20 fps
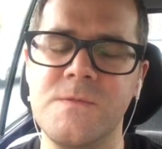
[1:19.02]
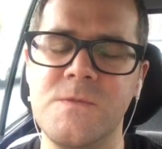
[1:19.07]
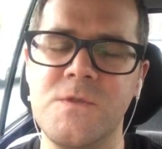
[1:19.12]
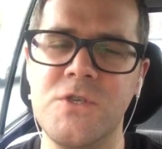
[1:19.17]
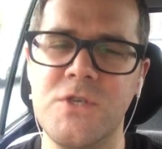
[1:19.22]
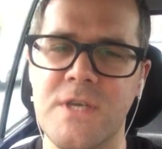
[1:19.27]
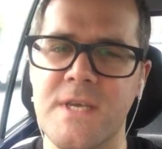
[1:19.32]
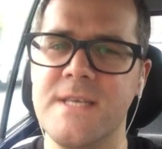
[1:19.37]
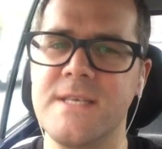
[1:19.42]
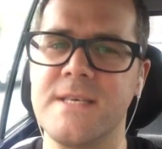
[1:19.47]

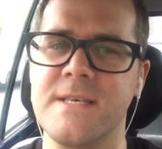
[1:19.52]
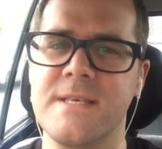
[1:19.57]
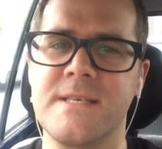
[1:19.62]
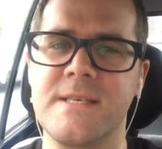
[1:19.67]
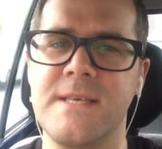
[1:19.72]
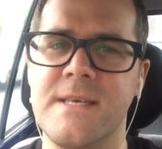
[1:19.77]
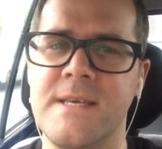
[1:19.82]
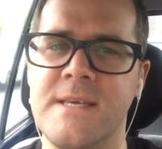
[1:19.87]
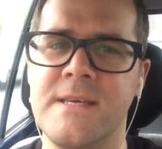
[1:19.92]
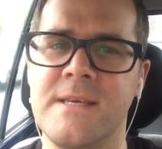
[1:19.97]

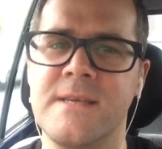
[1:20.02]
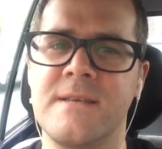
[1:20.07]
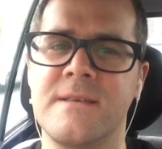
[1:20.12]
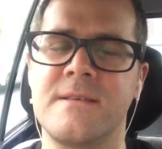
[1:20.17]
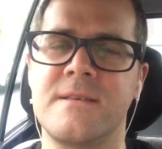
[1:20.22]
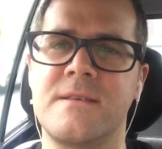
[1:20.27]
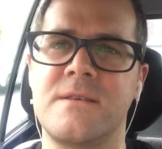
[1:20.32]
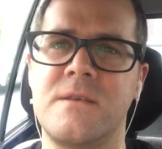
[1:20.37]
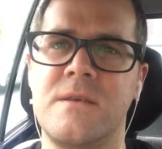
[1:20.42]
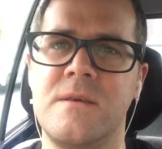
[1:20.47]
Jesus
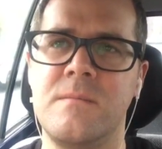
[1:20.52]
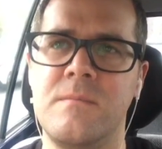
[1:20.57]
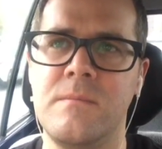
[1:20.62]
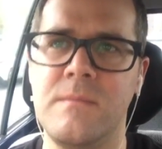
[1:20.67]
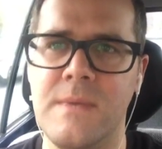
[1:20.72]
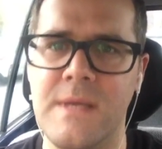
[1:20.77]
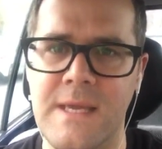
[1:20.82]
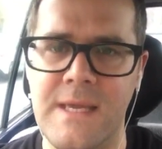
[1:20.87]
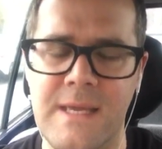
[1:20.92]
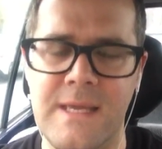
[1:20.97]
is to
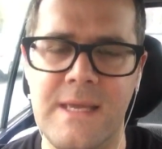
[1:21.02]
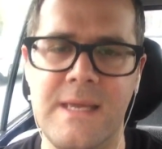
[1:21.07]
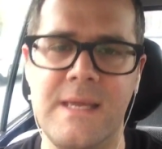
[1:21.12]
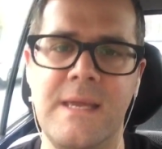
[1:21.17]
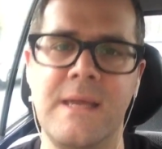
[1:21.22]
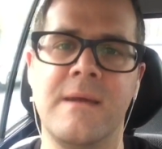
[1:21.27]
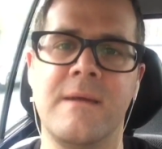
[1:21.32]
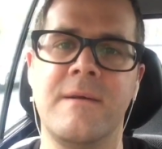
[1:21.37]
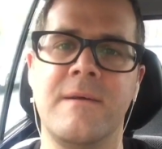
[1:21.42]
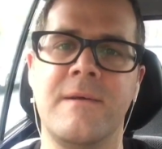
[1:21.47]

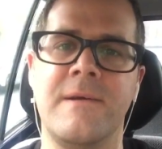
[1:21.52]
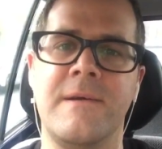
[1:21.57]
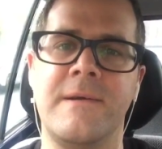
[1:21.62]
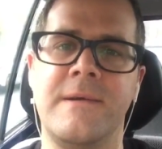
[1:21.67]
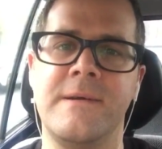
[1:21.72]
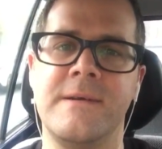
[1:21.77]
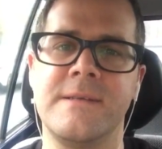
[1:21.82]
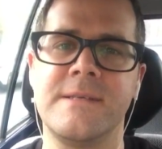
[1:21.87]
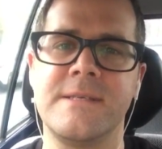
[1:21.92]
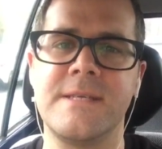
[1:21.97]
me
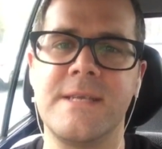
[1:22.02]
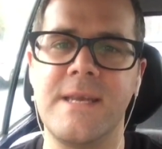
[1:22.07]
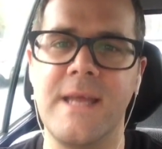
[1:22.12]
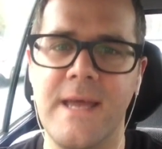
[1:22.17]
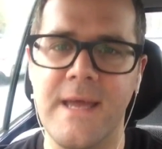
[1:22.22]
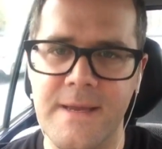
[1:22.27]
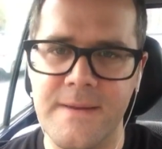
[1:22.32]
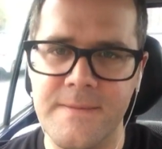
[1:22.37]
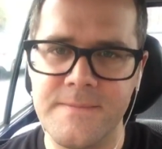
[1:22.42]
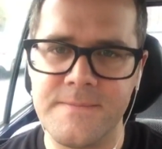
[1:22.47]
today.